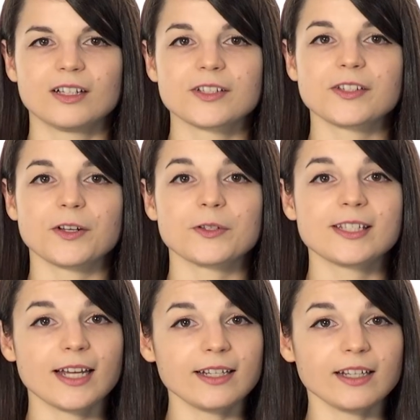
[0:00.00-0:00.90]
So
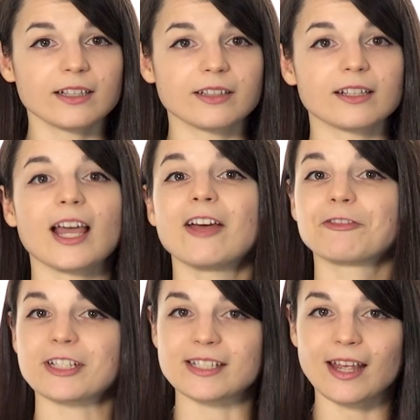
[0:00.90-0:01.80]
studying a little
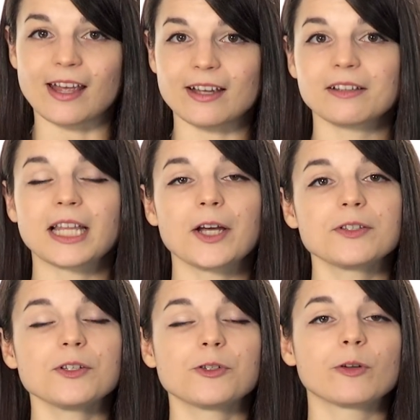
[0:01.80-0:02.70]
every day
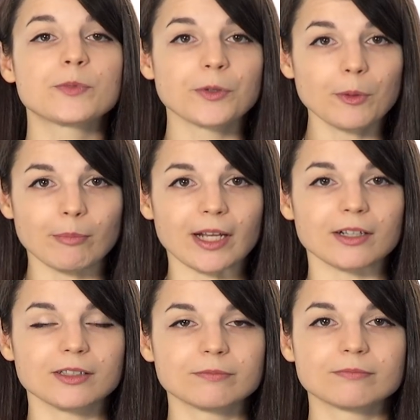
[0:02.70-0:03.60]
allows you to absorb better.